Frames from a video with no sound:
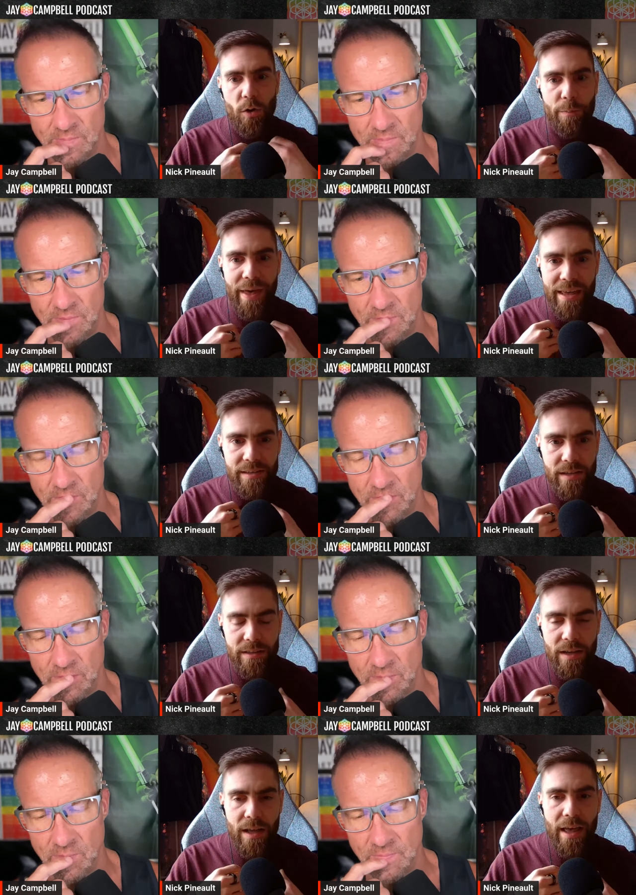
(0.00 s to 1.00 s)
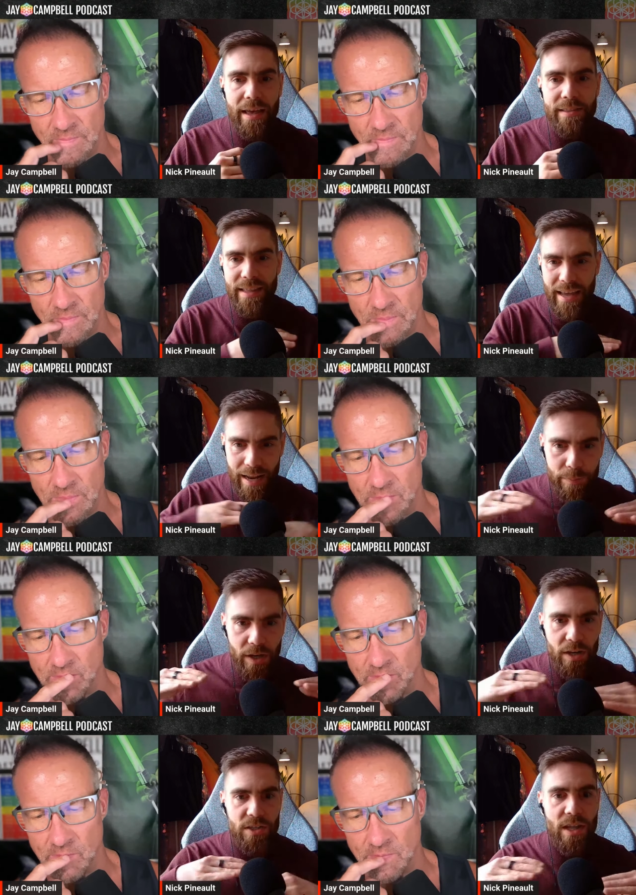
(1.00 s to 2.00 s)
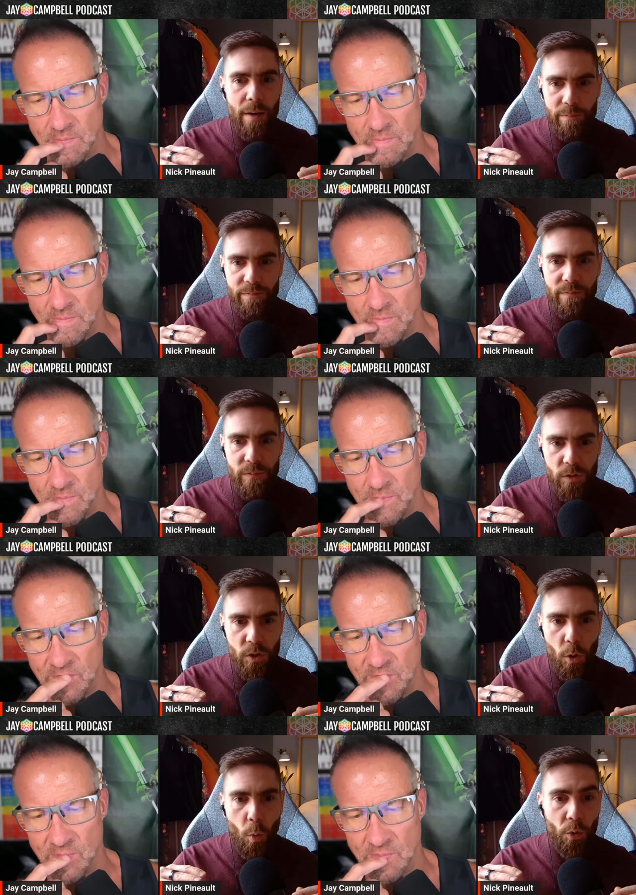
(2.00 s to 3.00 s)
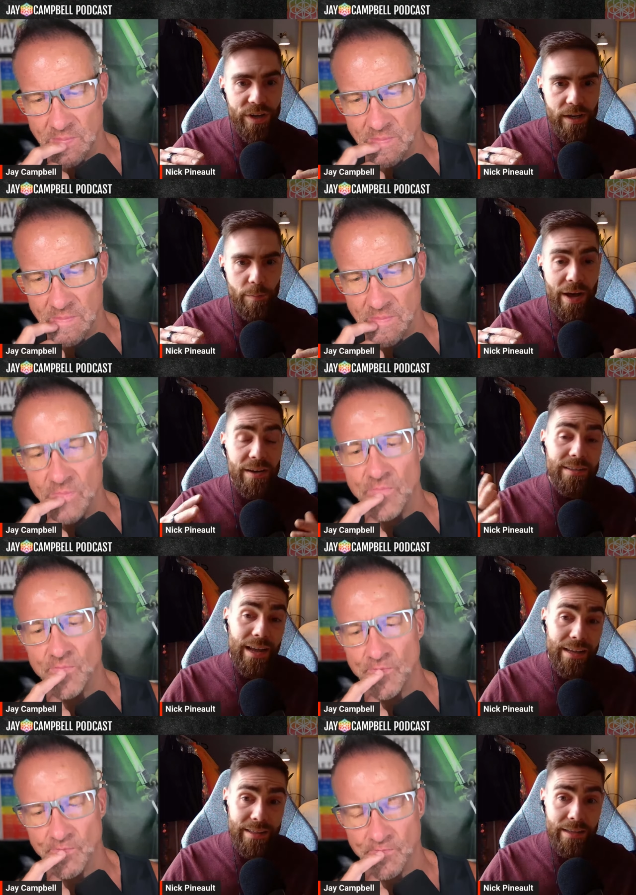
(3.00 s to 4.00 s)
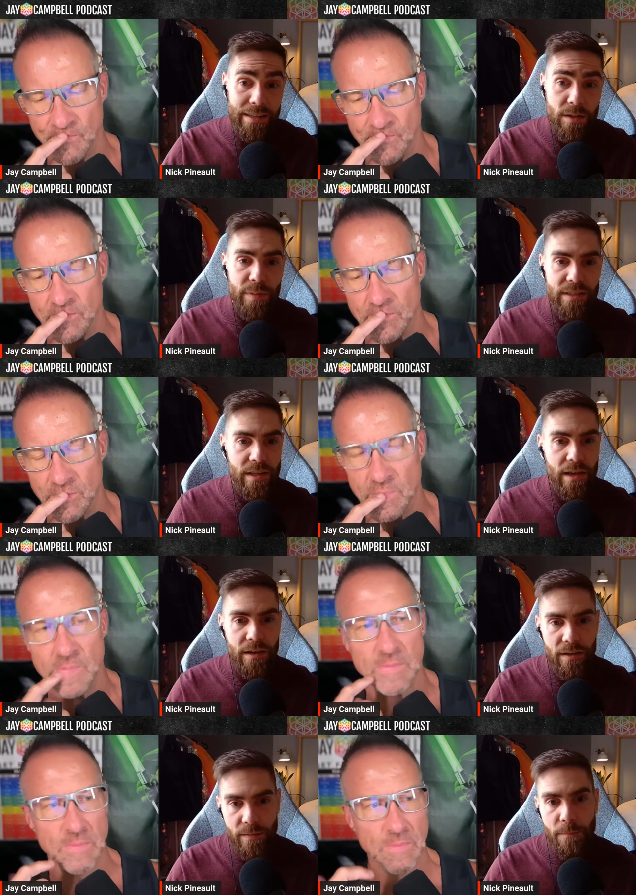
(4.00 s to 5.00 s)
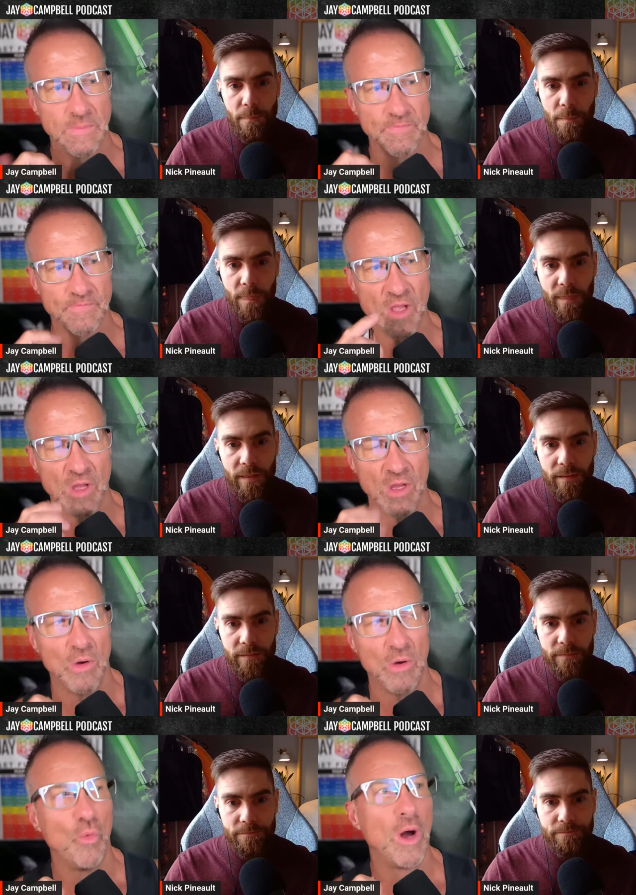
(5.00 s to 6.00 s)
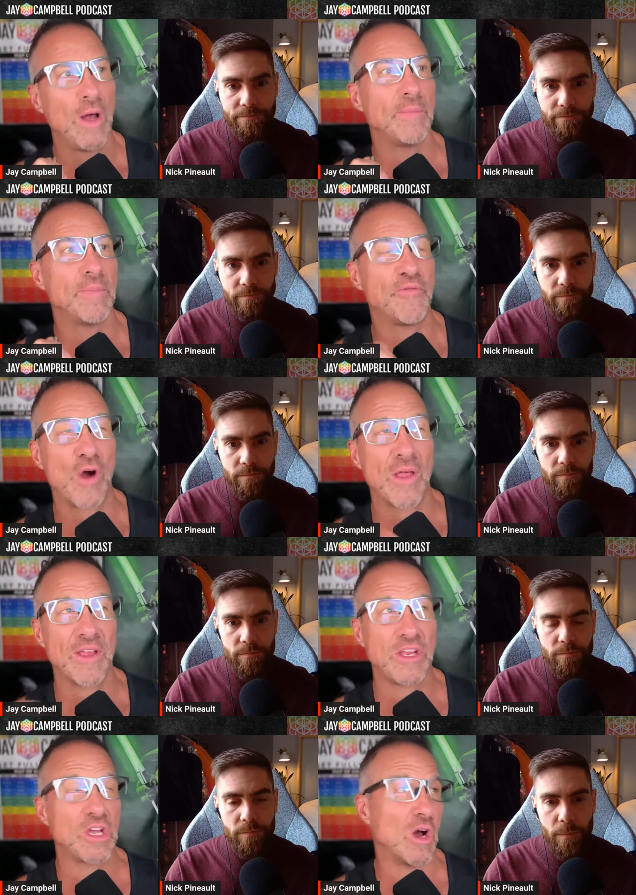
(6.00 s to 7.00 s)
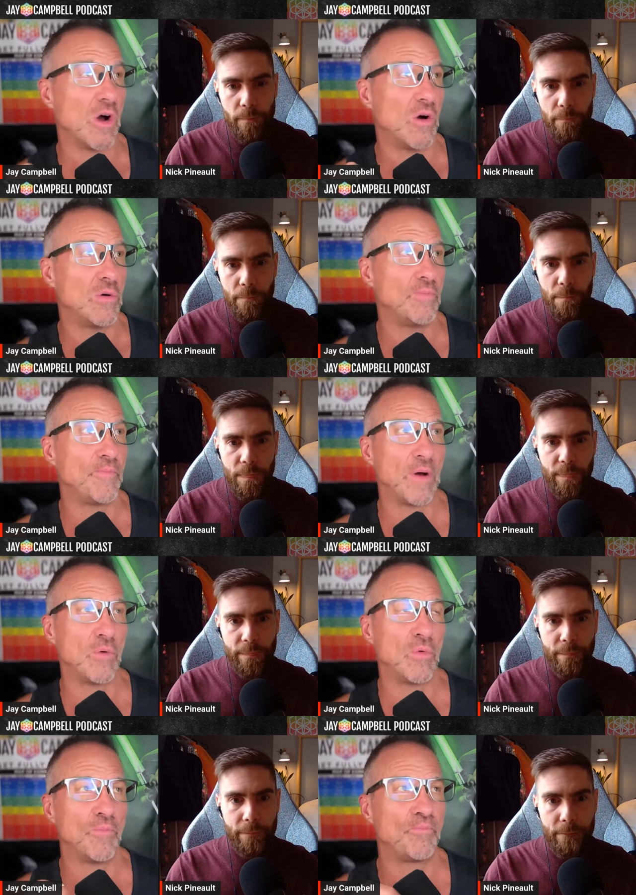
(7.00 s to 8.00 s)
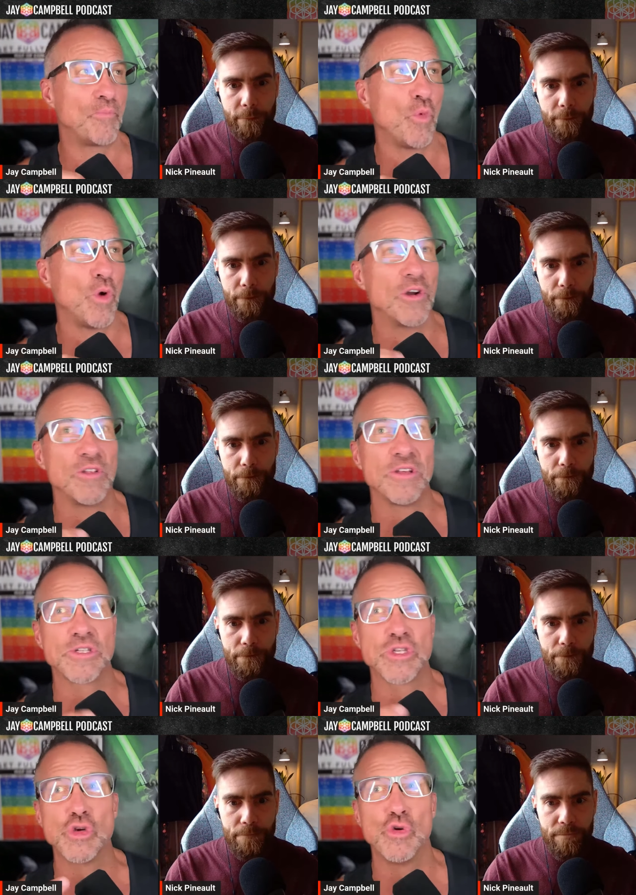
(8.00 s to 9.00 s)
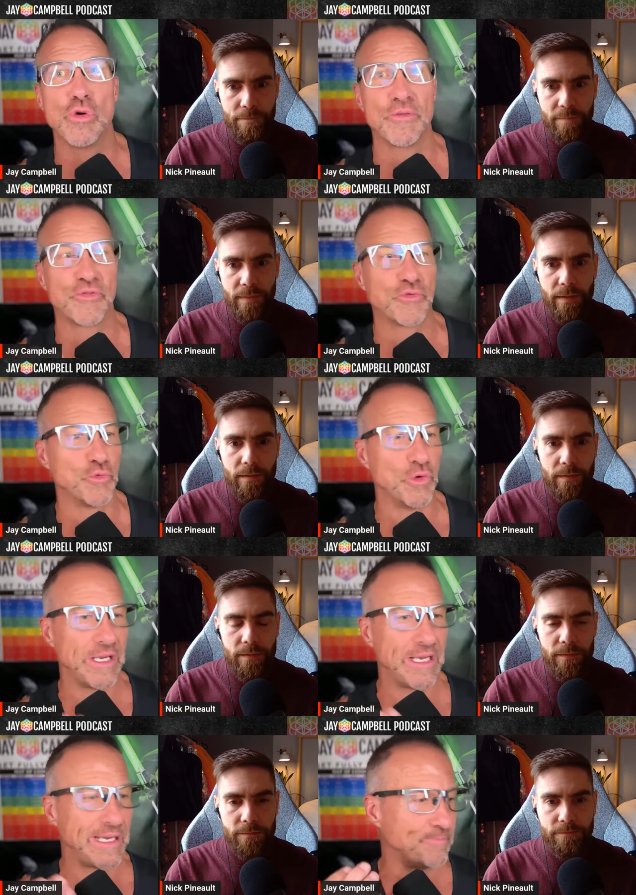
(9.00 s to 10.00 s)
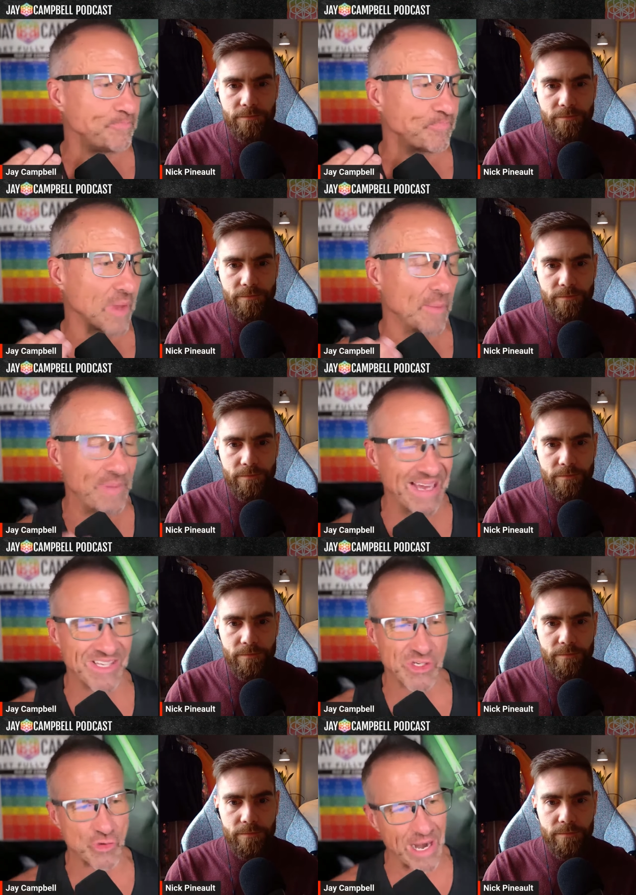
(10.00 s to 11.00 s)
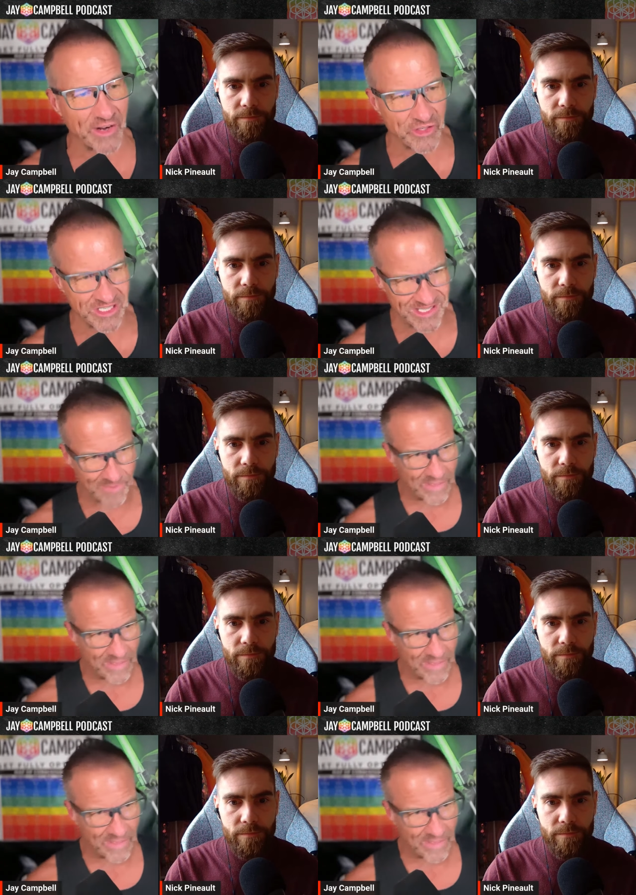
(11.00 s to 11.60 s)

Speaker 1: or a pendant and then I'm going to stop, you know, worrying about it. I think that's a mistake.
Speaker 2: What, before I let you go, what are the two or three best strategies that